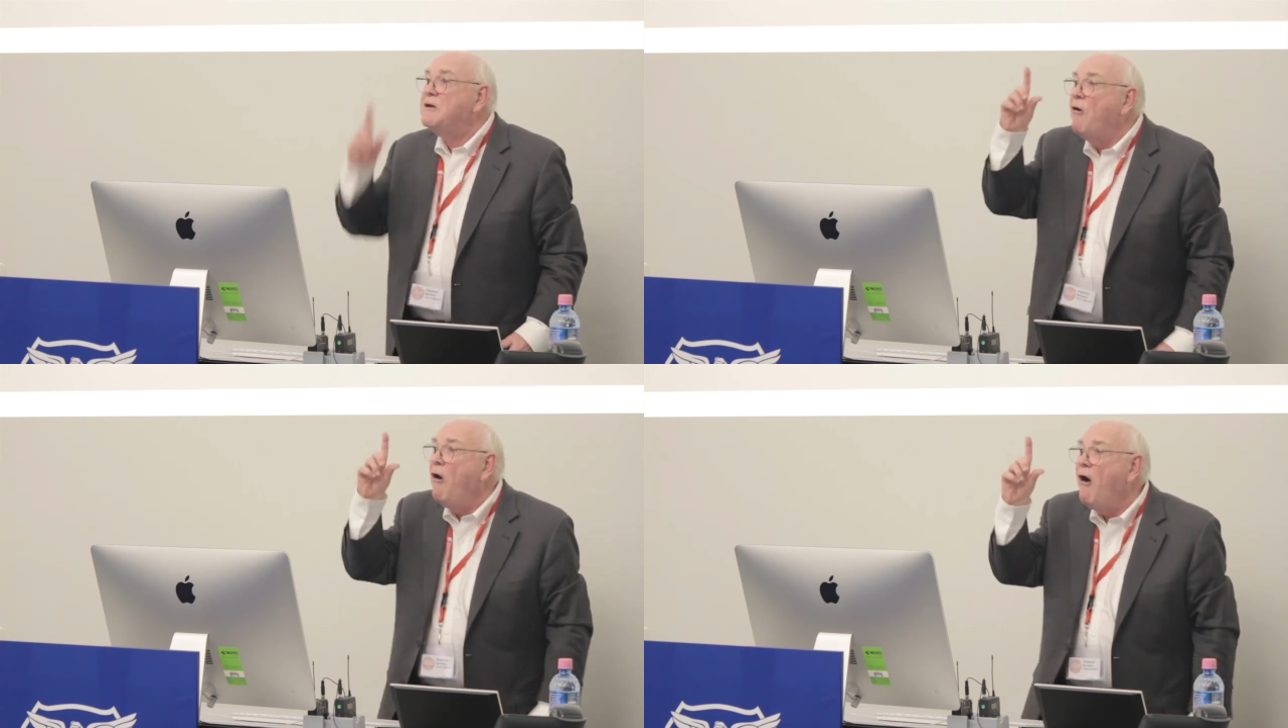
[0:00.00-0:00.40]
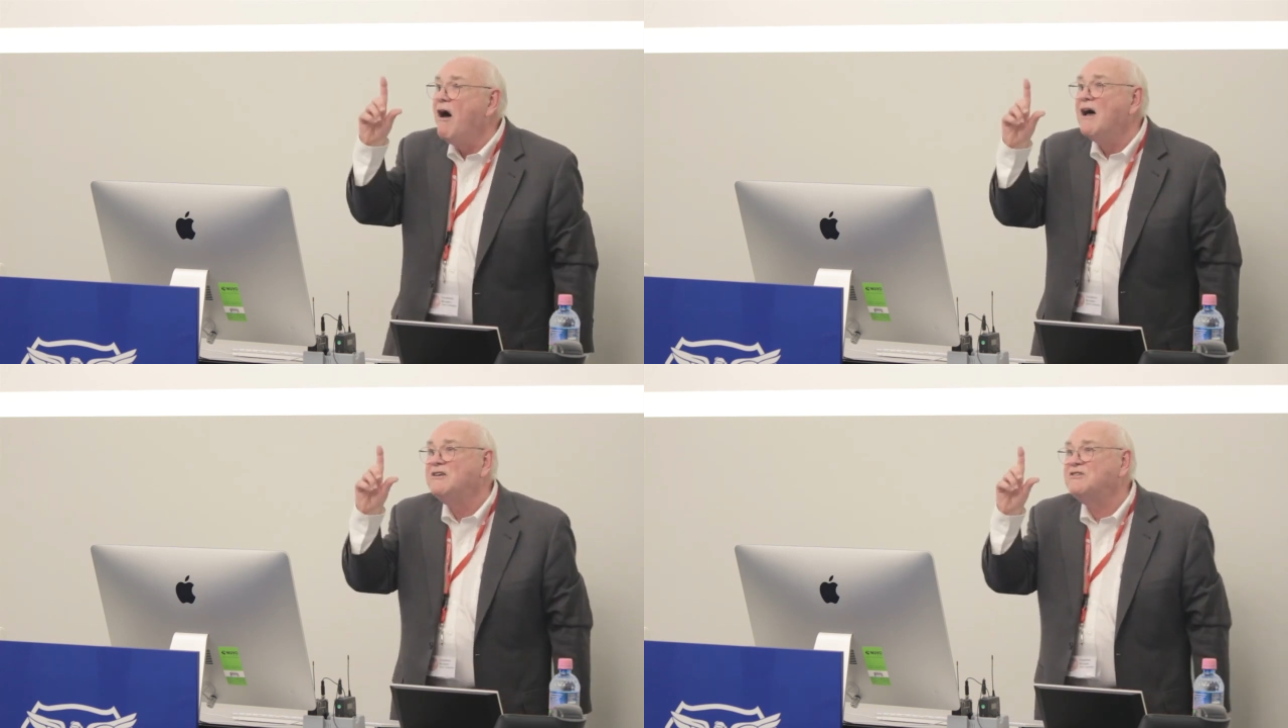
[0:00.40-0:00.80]

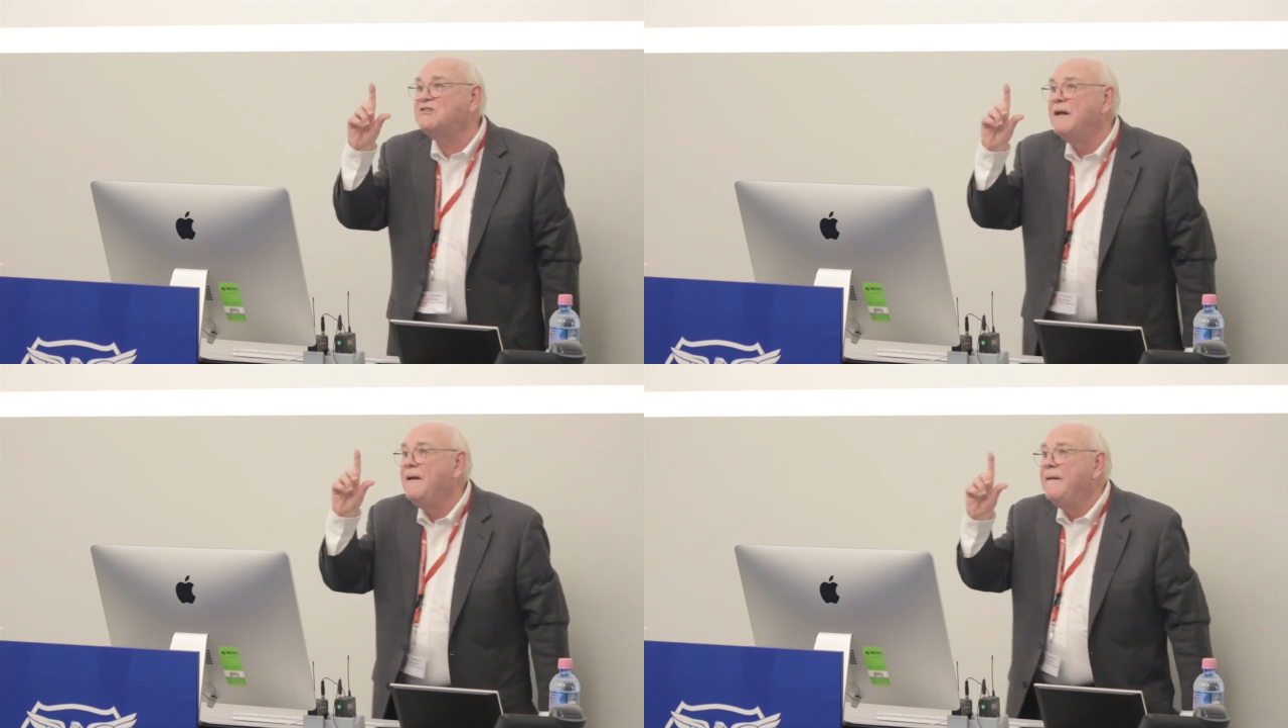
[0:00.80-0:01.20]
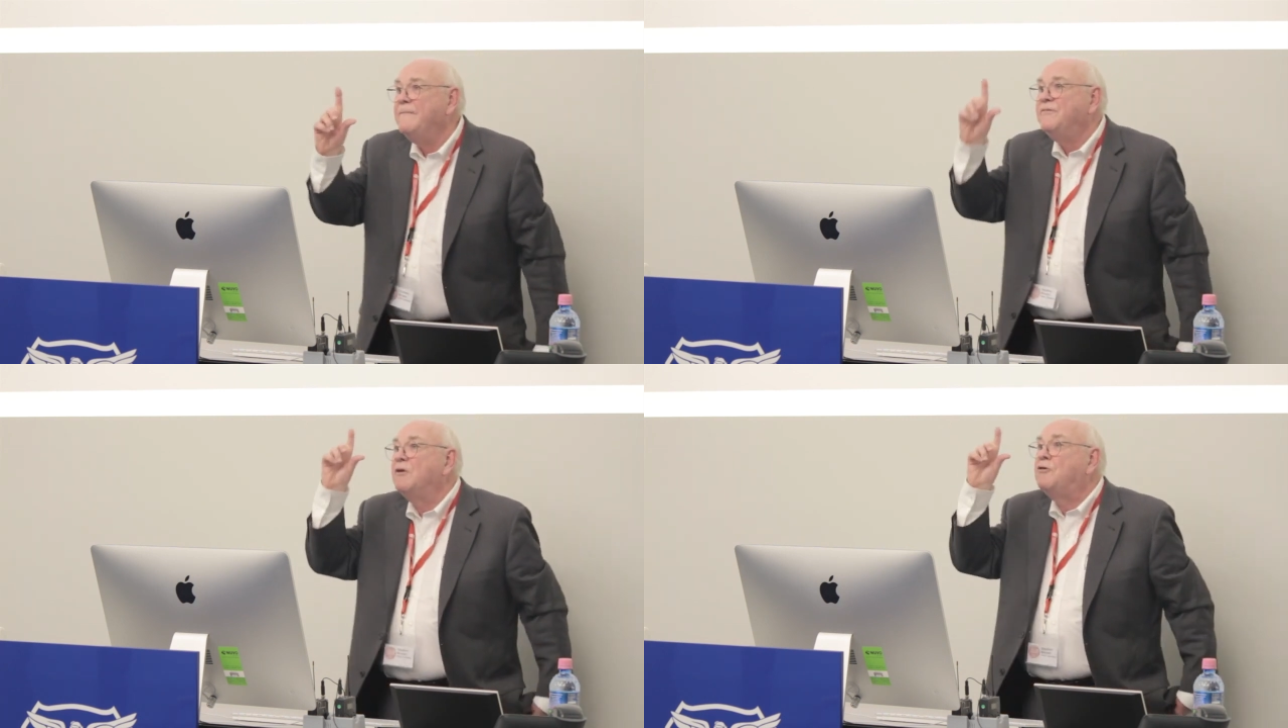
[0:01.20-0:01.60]
Because
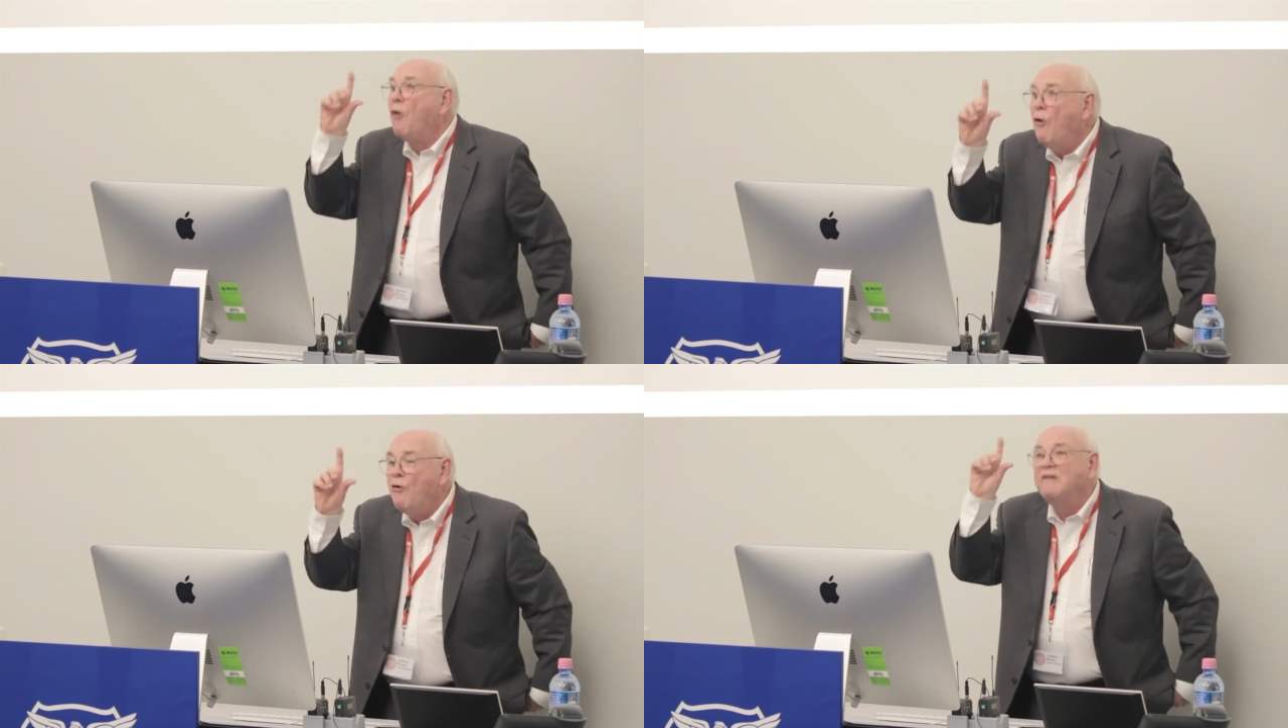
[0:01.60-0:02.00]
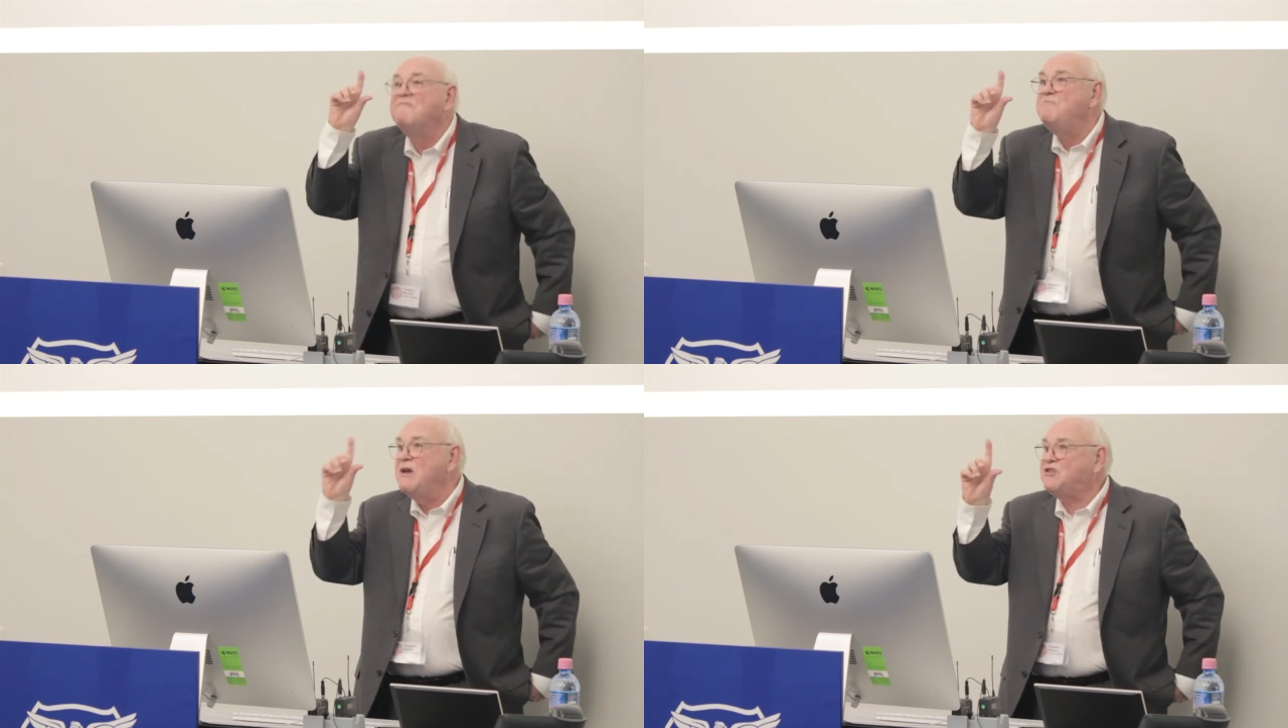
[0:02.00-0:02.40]
the
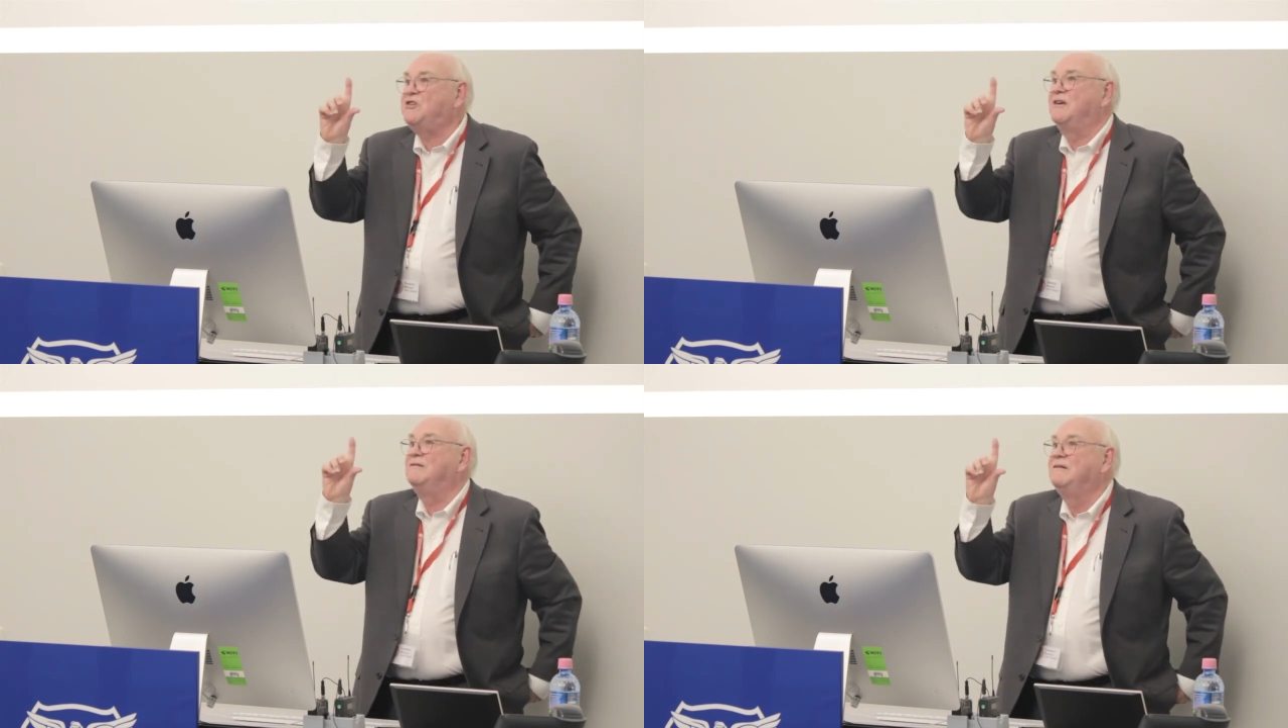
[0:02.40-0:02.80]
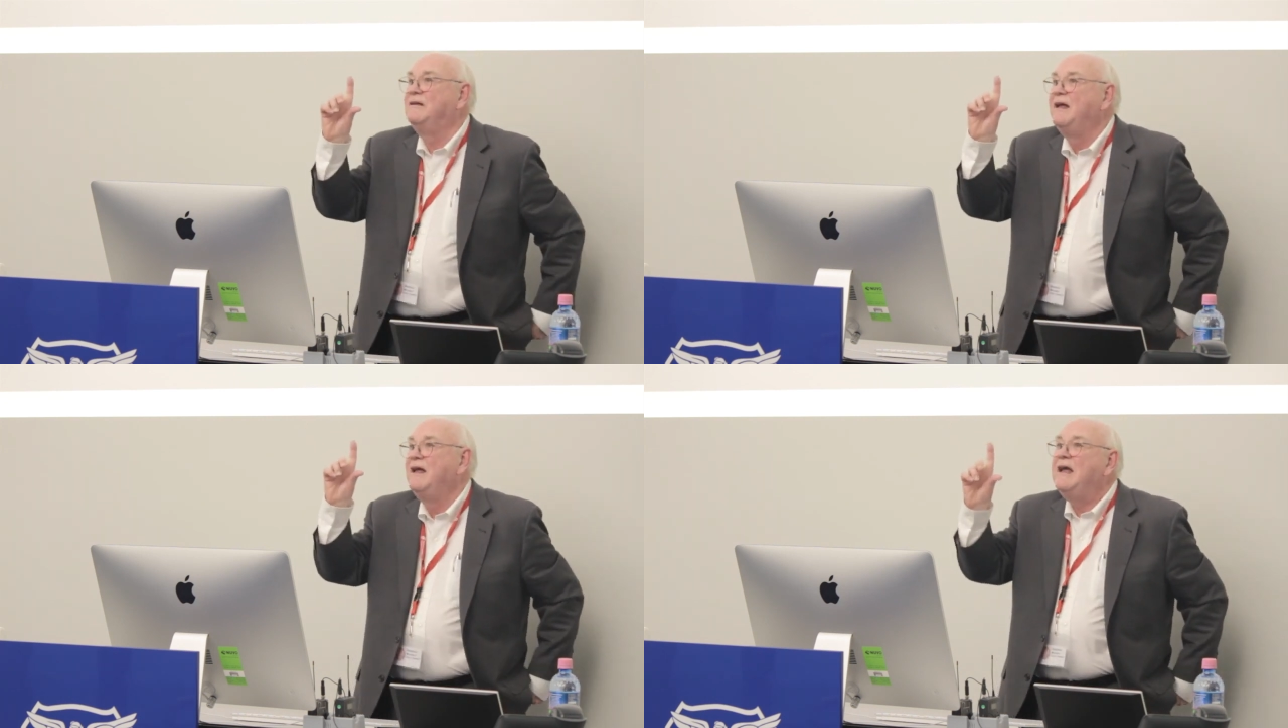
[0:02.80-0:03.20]
goal of
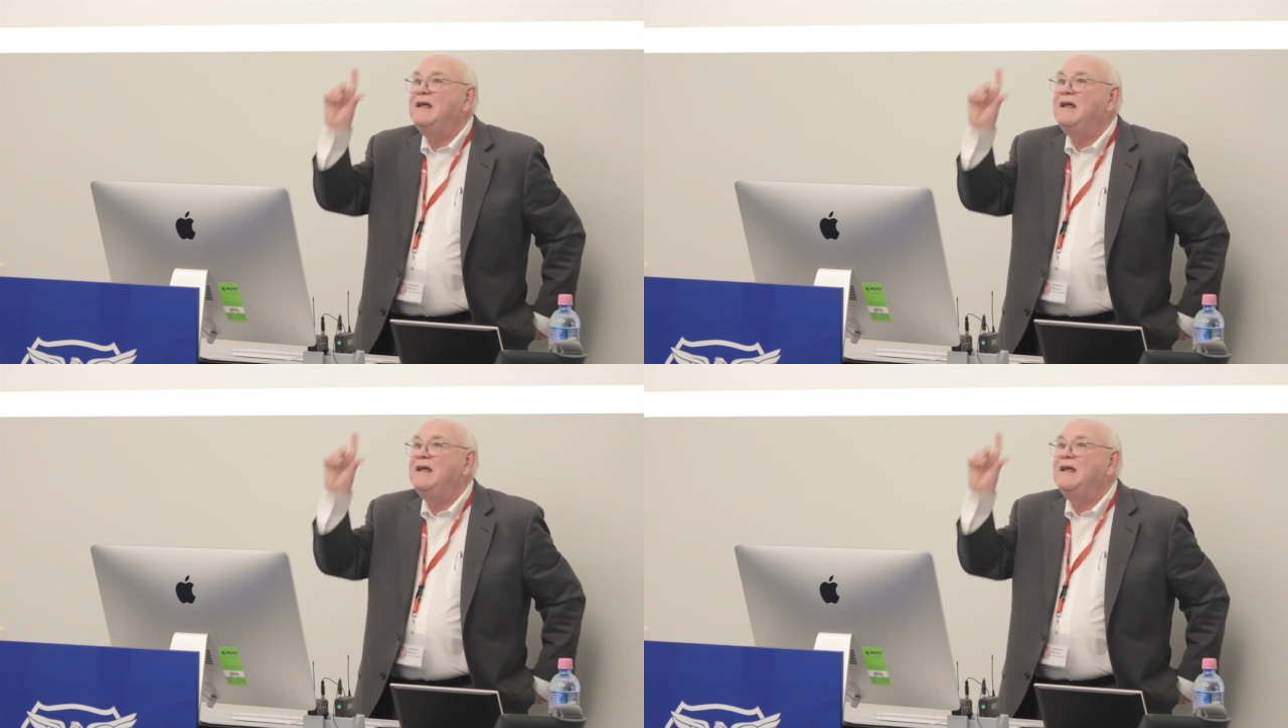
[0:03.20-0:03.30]
mission